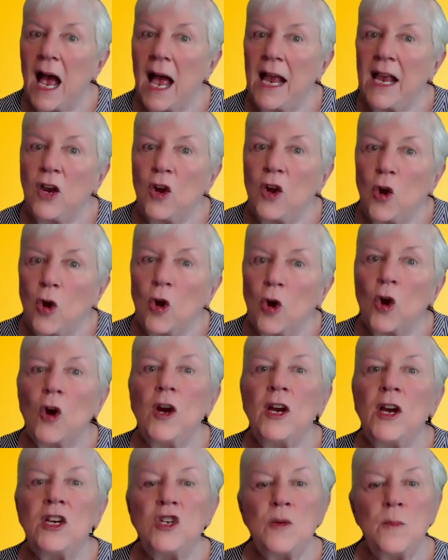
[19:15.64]

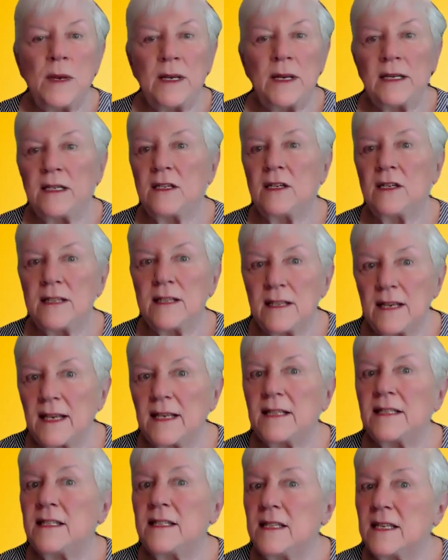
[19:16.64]
encouragement
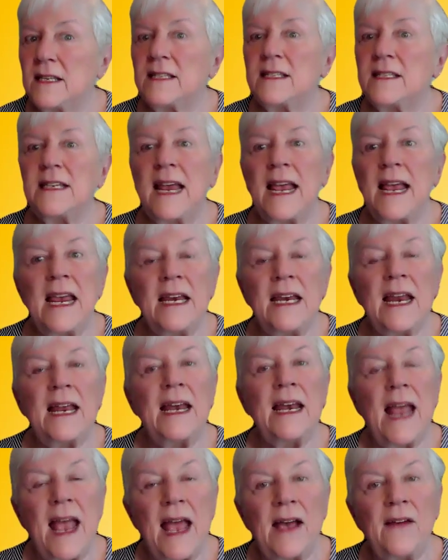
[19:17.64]
to sustain
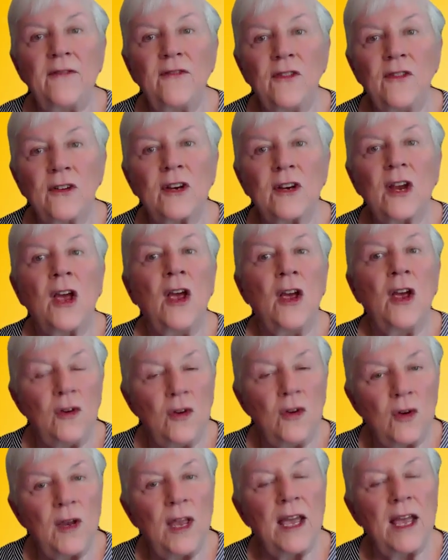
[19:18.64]
an effort
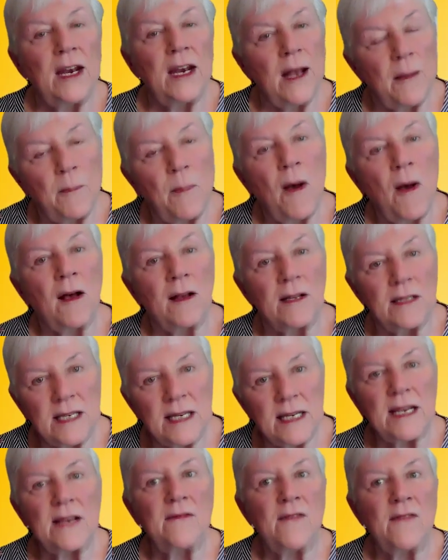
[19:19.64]
to get a
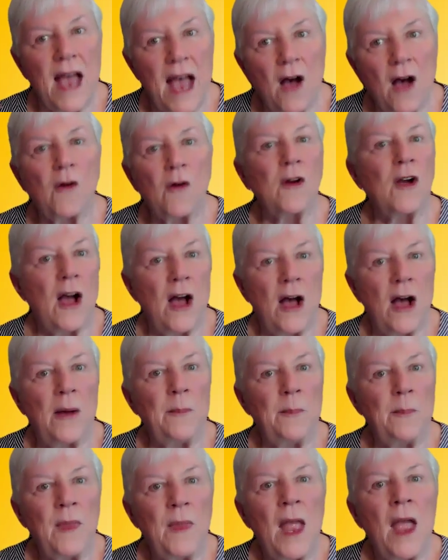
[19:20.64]
positive
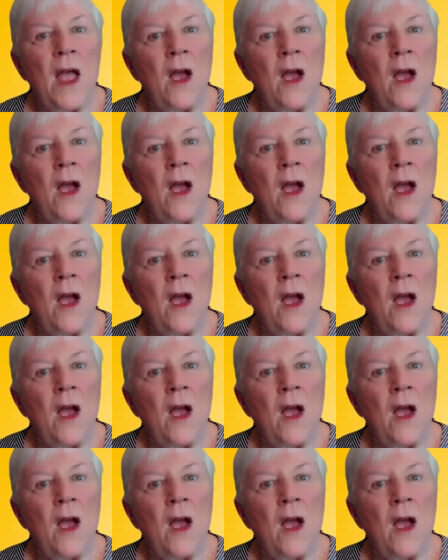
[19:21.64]
outcome.